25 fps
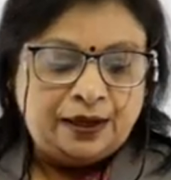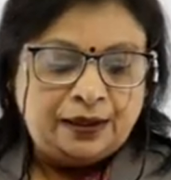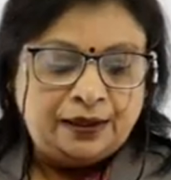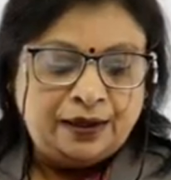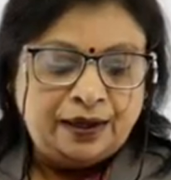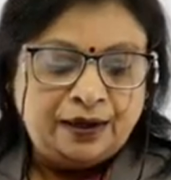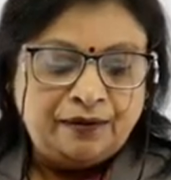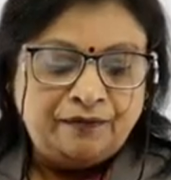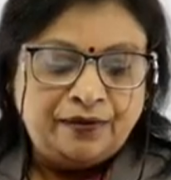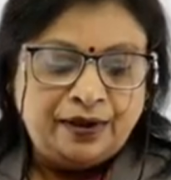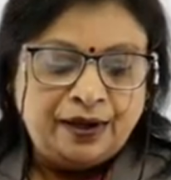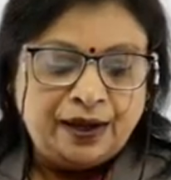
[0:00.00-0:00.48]

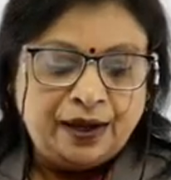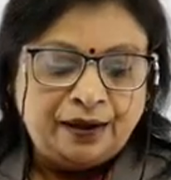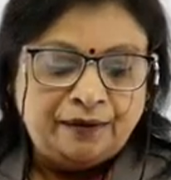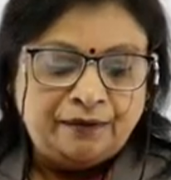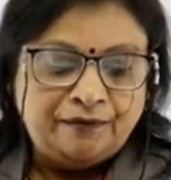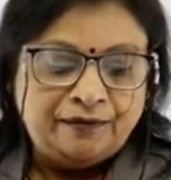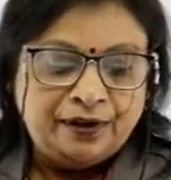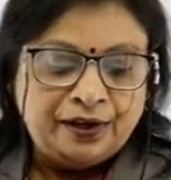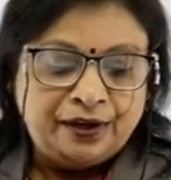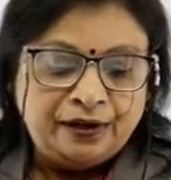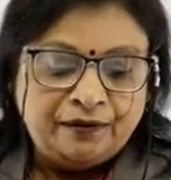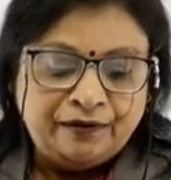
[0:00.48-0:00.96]
Then we
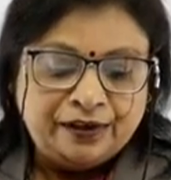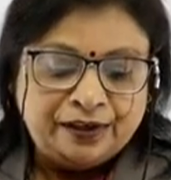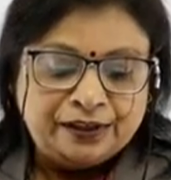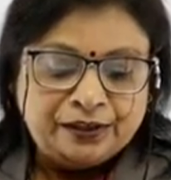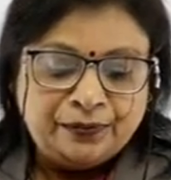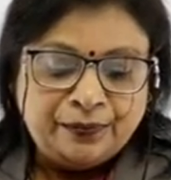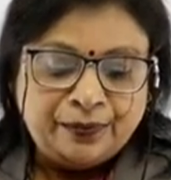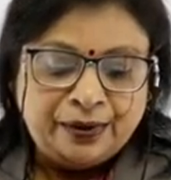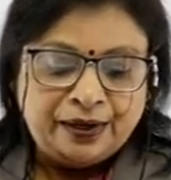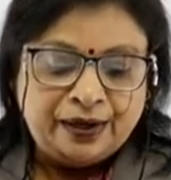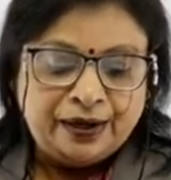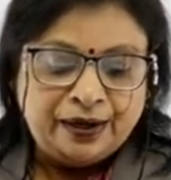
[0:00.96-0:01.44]
have
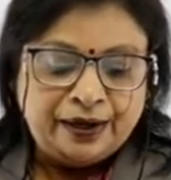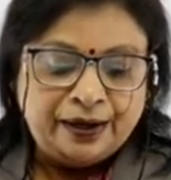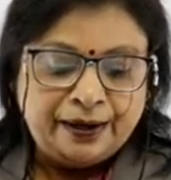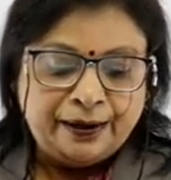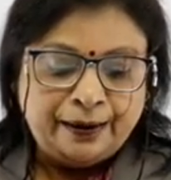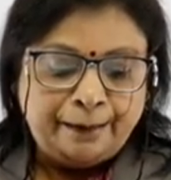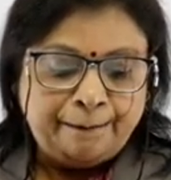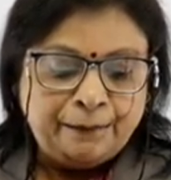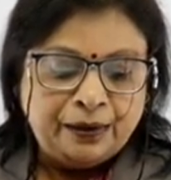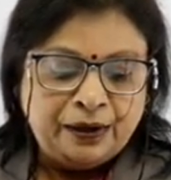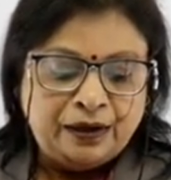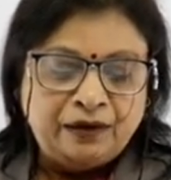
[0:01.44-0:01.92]
investment
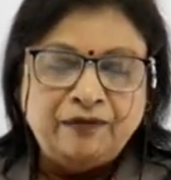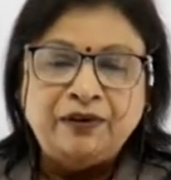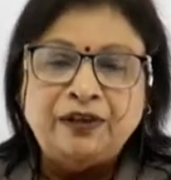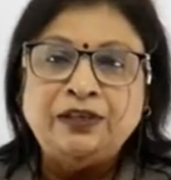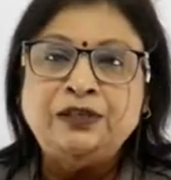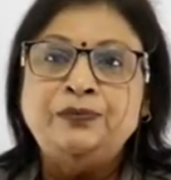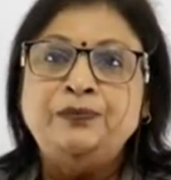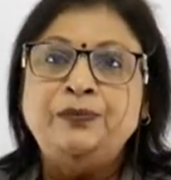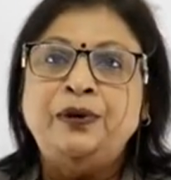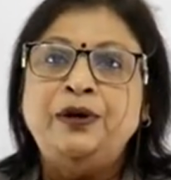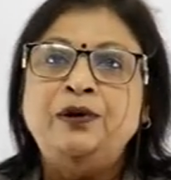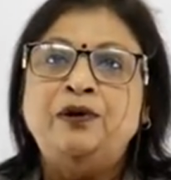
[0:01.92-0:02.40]
income,
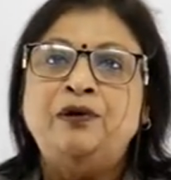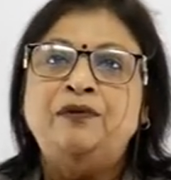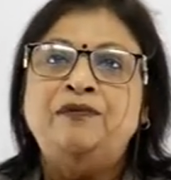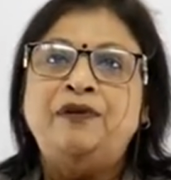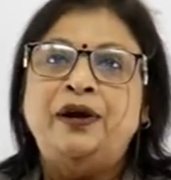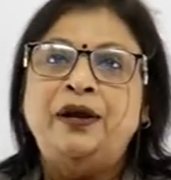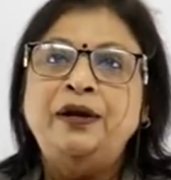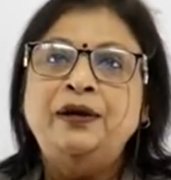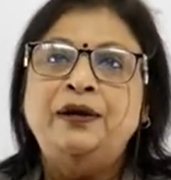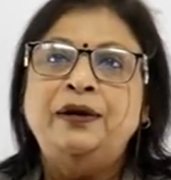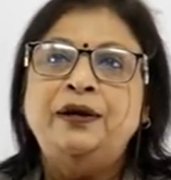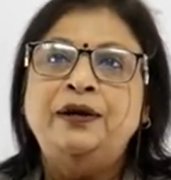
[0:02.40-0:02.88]
investment of
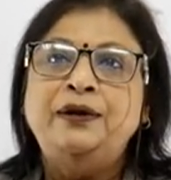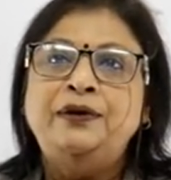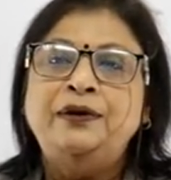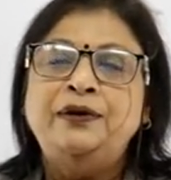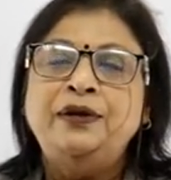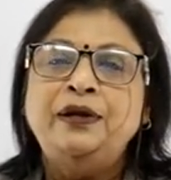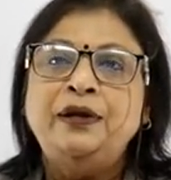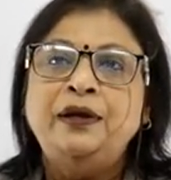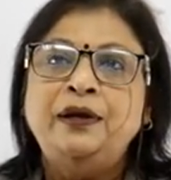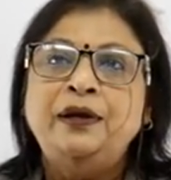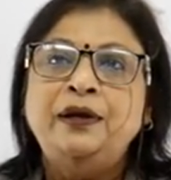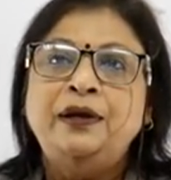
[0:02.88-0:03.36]
one
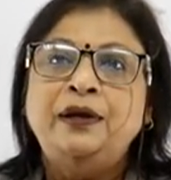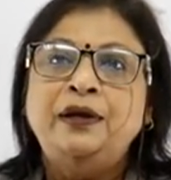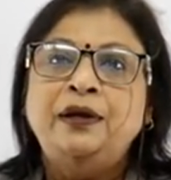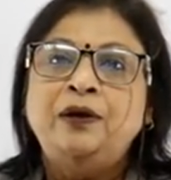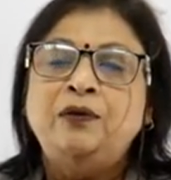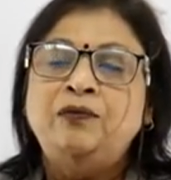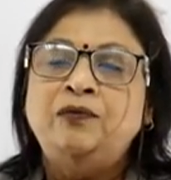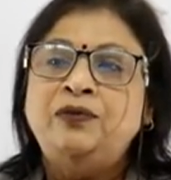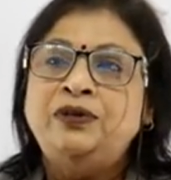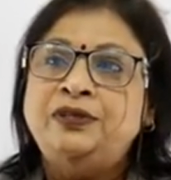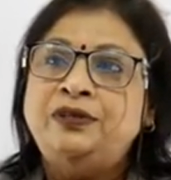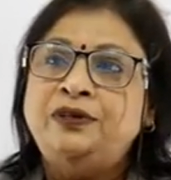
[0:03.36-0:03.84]
country
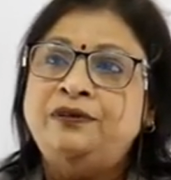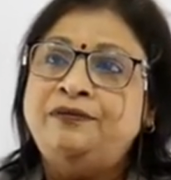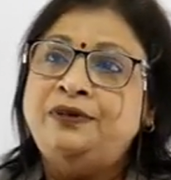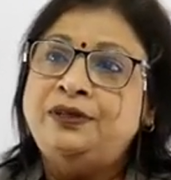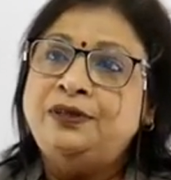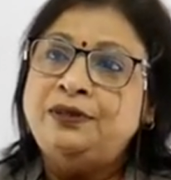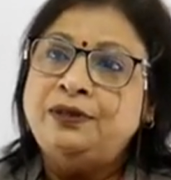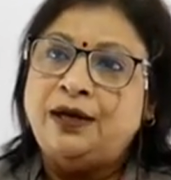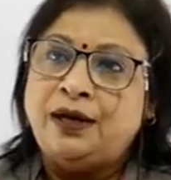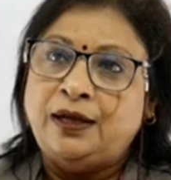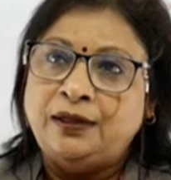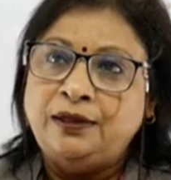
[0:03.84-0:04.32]

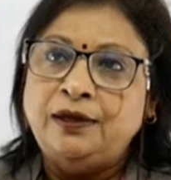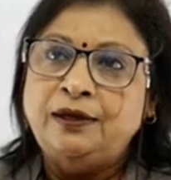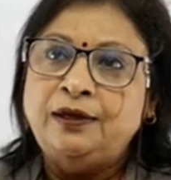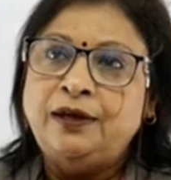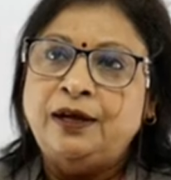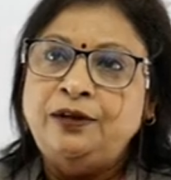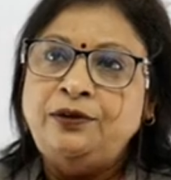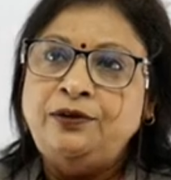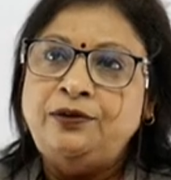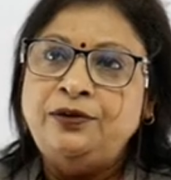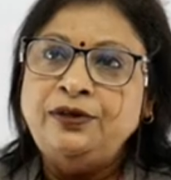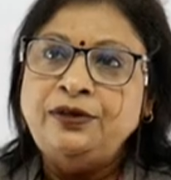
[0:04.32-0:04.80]
vis-a-vis other
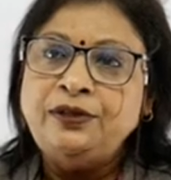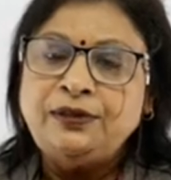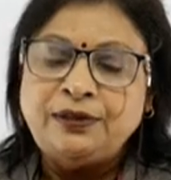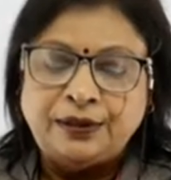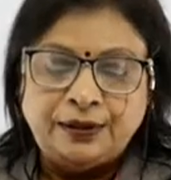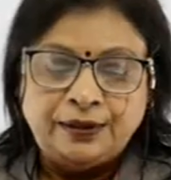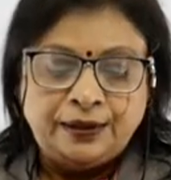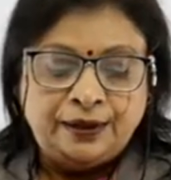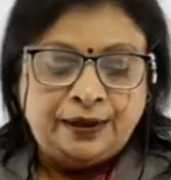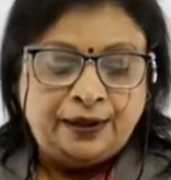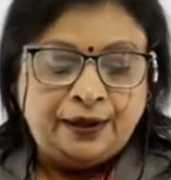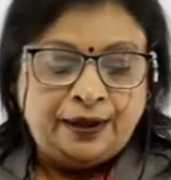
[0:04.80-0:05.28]
countries.